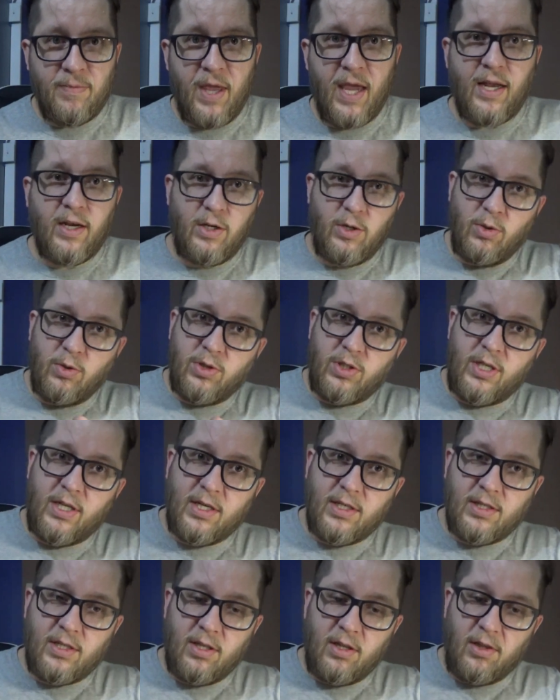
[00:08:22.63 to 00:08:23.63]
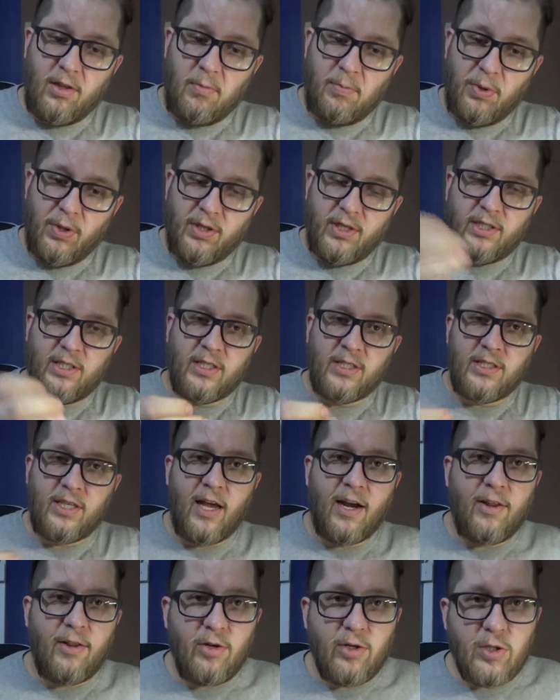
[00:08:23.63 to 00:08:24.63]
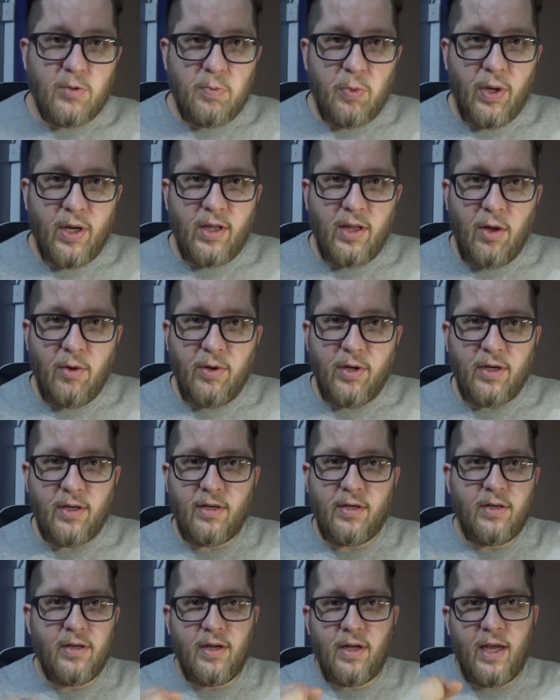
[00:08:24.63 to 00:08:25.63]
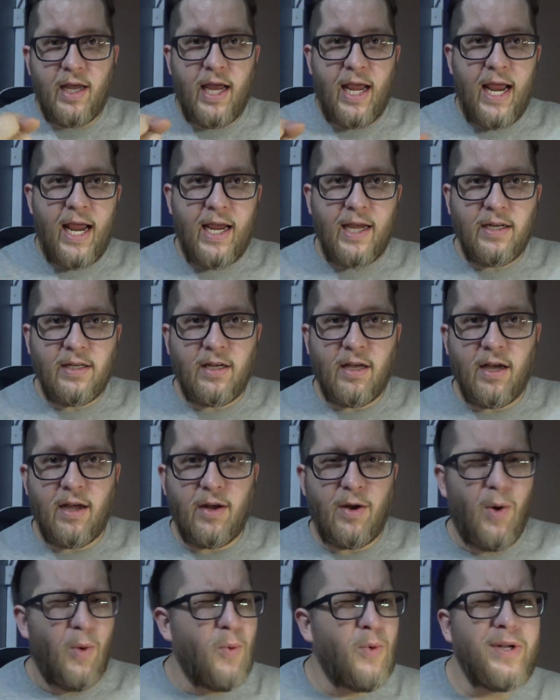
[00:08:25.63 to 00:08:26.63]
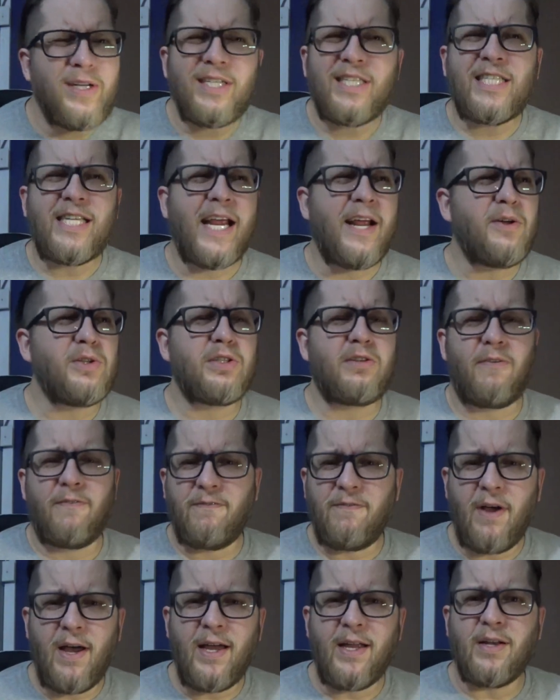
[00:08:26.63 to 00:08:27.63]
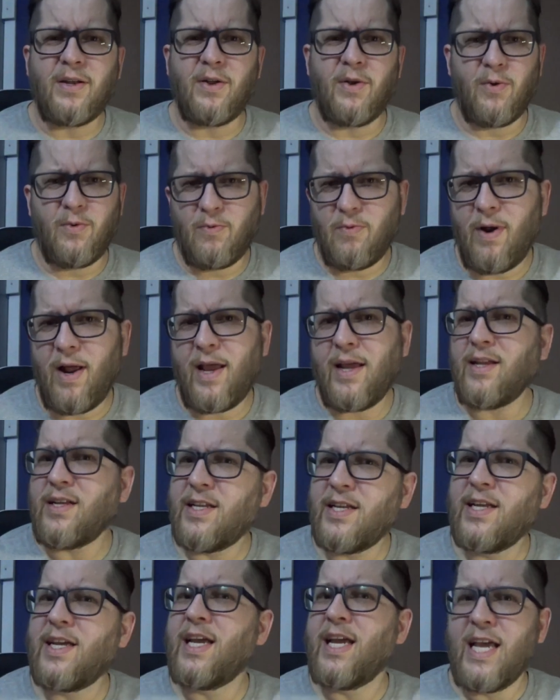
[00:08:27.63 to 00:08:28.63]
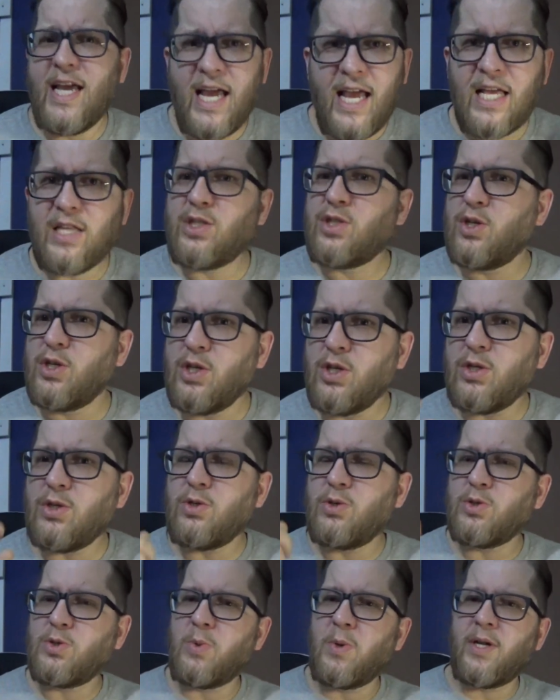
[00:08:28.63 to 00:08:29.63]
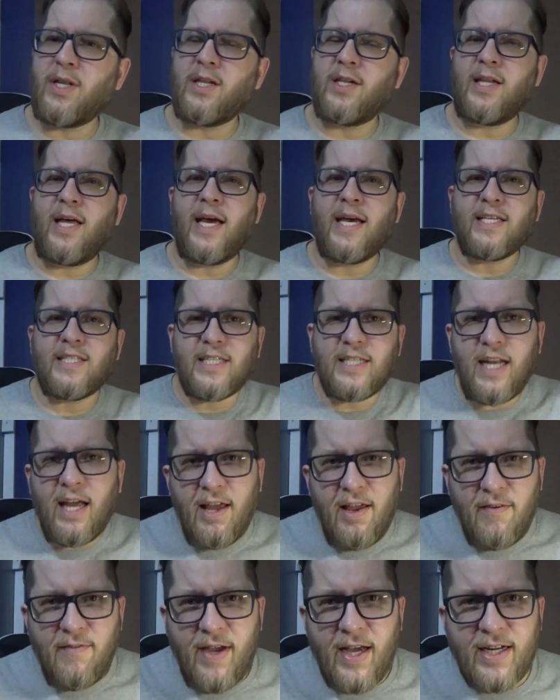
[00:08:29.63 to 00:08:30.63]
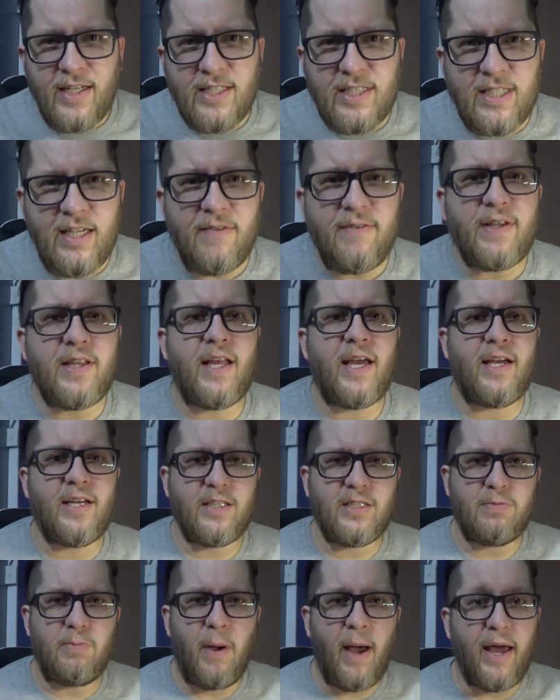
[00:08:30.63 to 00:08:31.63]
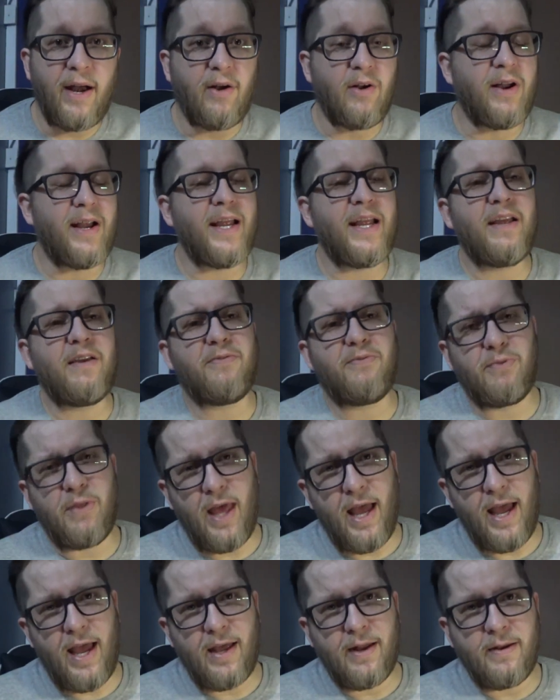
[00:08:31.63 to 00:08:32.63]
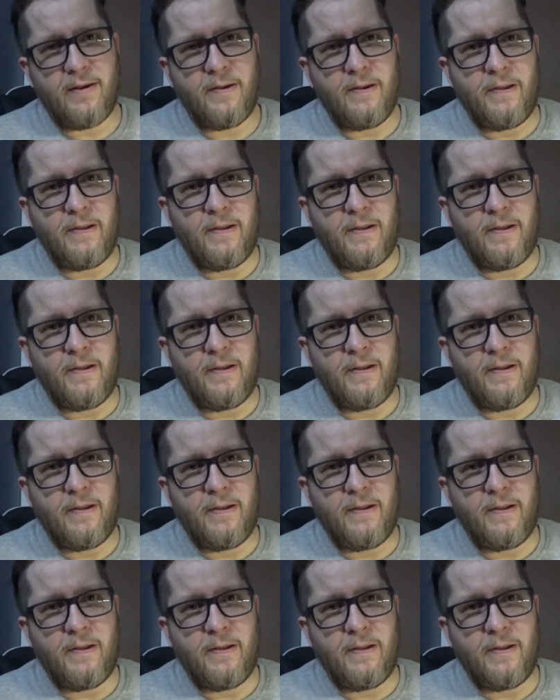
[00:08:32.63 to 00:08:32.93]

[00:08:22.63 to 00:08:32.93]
and used as the bullets inside of their spring-loaded handgun, which sounds fun, right? Until you lose one of the legs, and now you've got a 7-legged spider, if that.